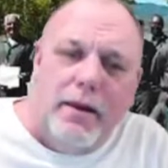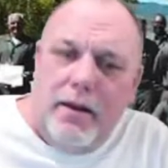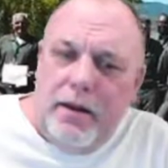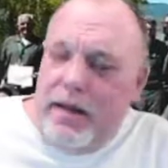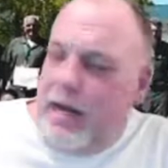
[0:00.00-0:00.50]

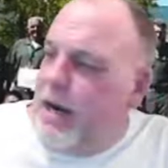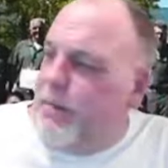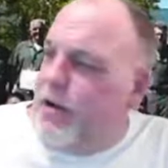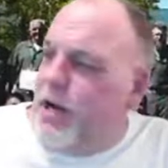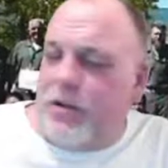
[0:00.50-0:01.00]
yeah, I'm
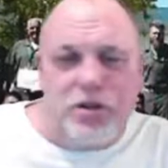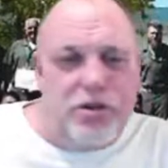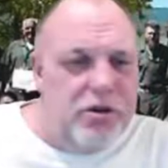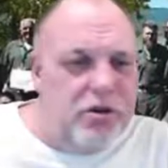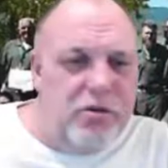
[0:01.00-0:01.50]
not
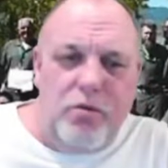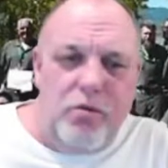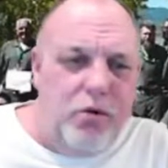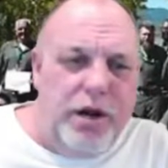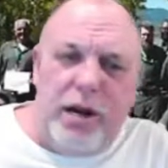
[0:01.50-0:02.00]
sure
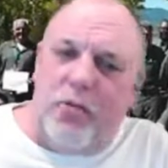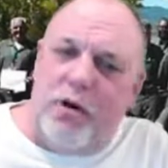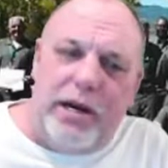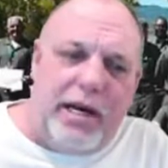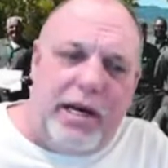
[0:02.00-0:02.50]
where
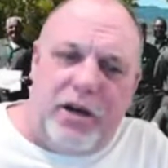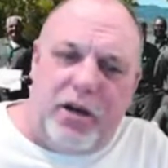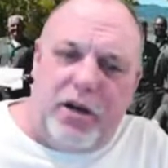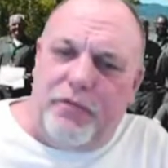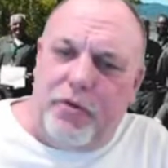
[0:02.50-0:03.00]
I got cut
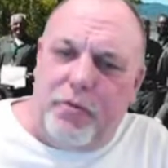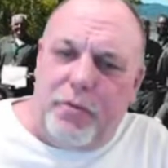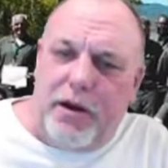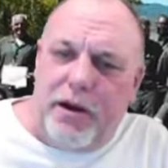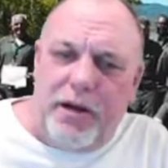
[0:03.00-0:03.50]
off with my
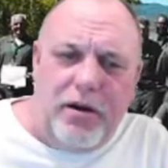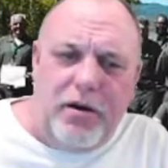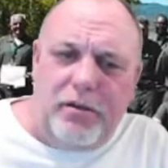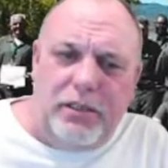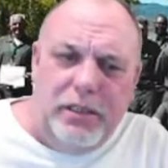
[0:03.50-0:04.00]
audio.
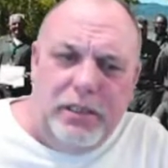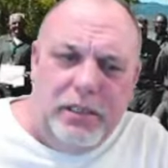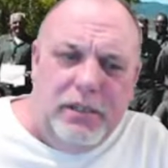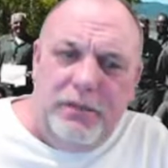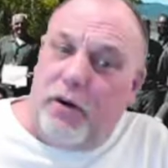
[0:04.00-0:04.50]

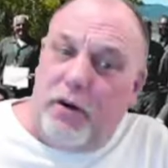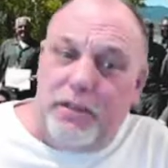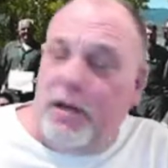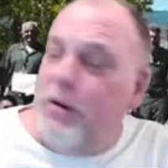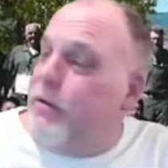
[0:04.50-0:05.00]
As far as I
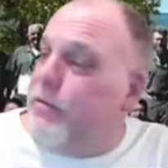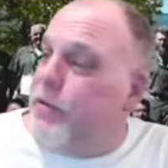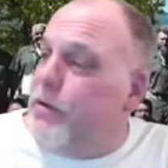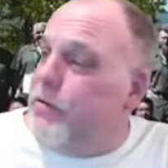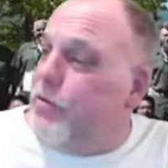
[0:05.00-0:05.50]
know, everything
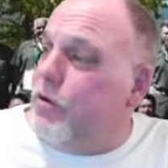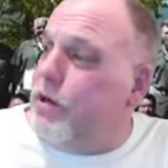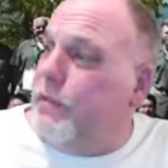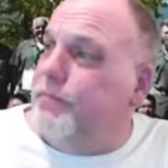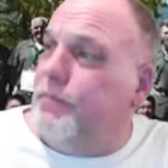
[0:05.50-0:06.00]
was
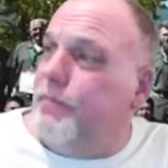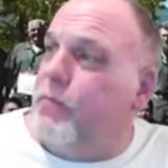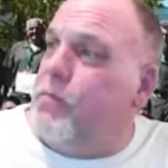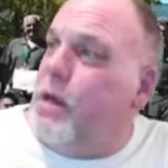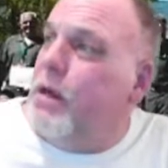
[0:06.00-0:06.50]
working.
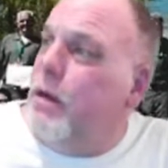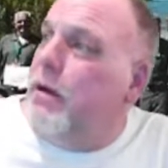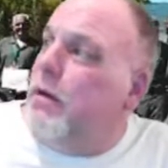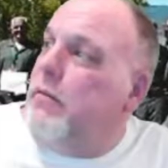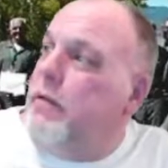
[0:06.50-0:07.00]

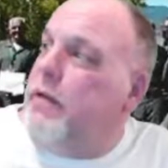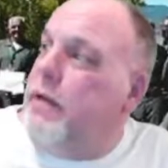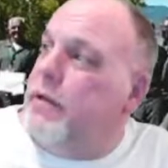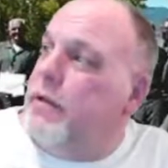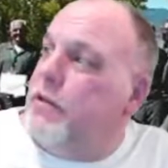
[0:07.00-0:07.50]

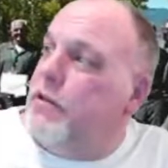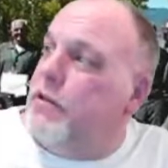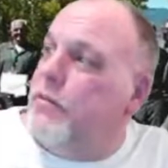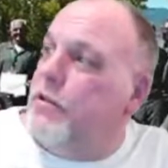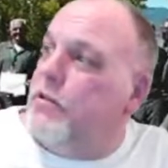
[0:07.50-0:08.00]
Take this off
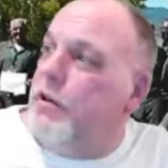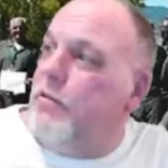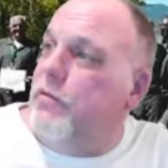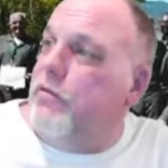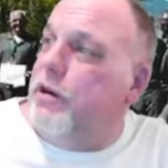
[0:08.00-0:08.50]
the screen
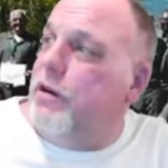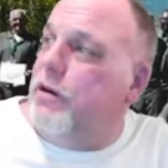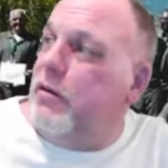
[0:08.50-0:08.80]
over here.